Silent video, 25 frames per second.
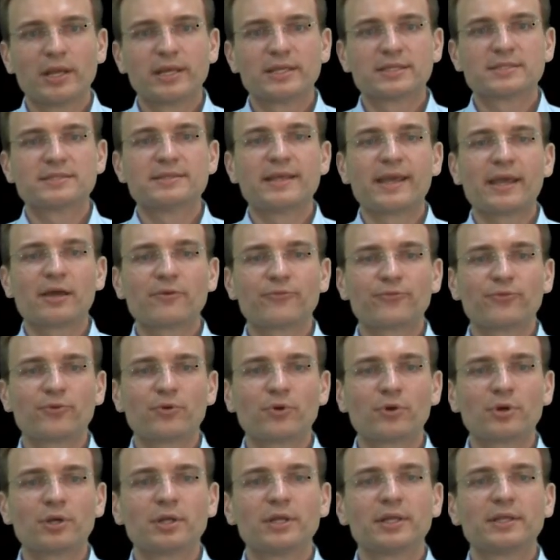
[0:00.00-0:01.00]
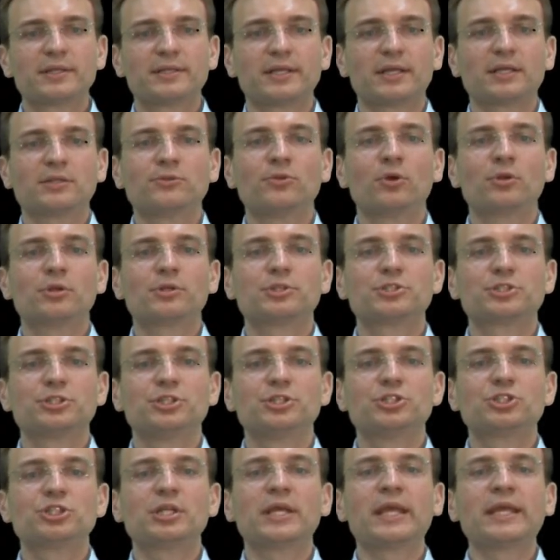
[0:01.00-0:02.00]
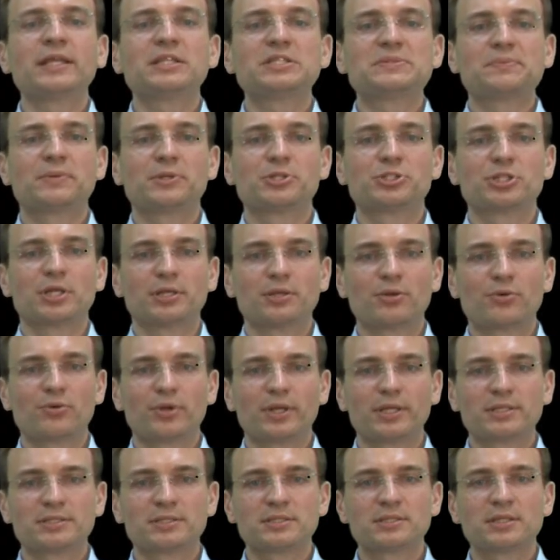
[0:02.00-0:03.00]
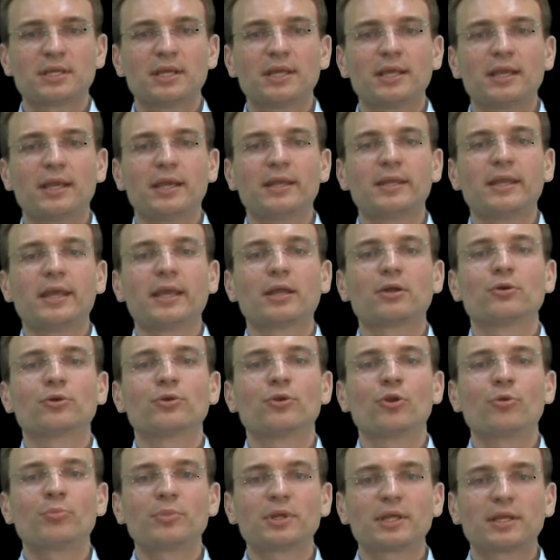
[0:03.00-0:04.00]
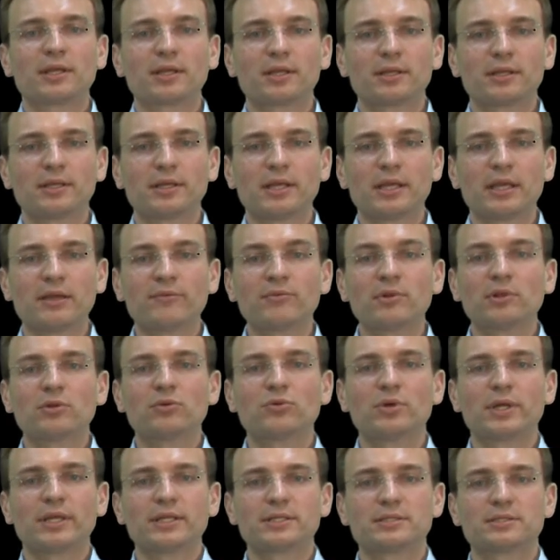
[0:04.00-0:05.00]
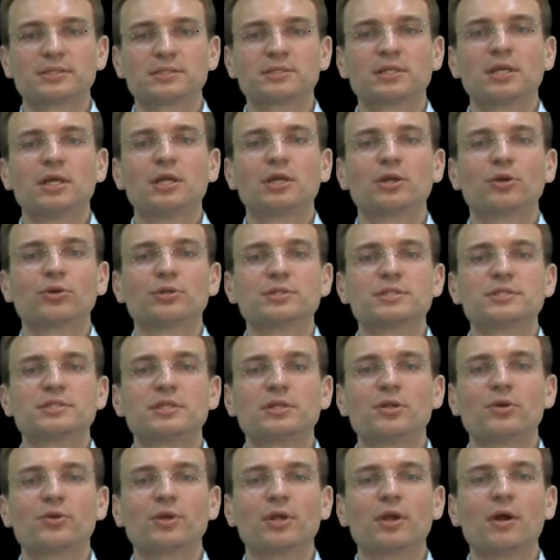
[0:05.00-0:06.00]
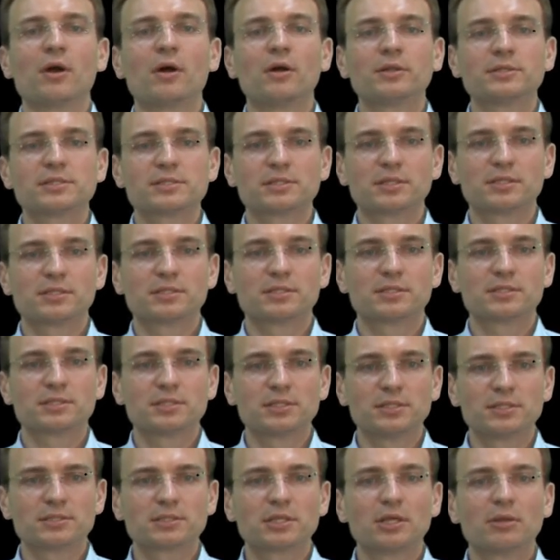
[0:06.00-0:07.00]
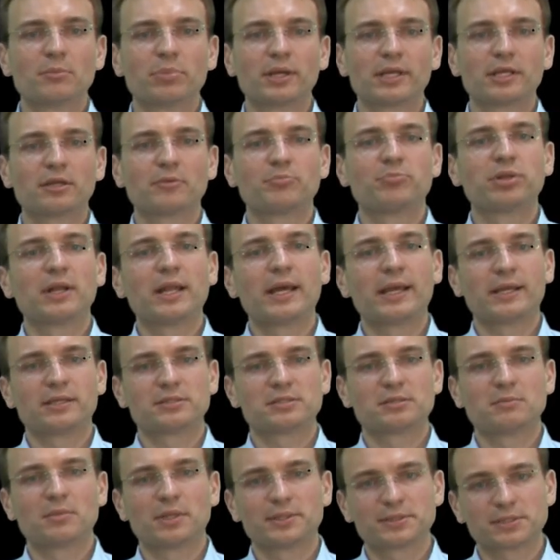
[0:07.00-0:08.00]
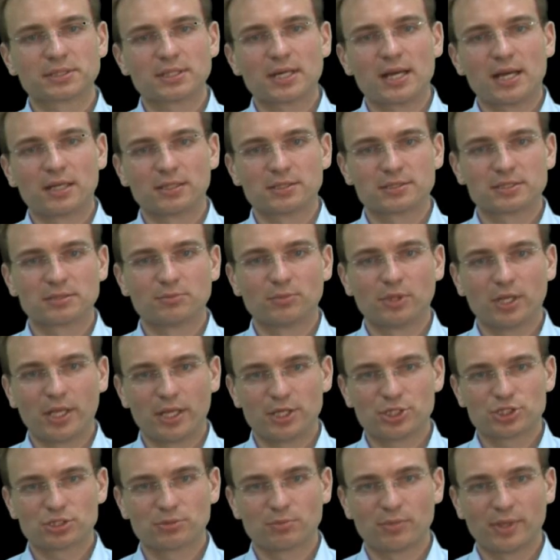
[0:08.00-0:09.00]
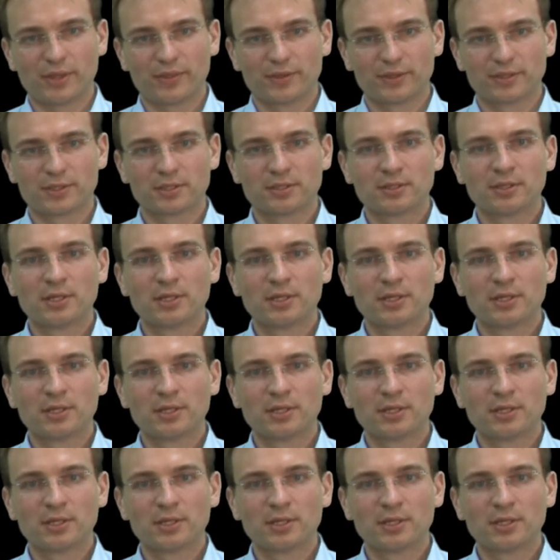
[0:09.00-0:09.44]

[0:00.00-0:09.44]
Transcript: Therefore, technology chains were generated and economically evaluated considering uncertainties by applying the Monte Carlo simulation method.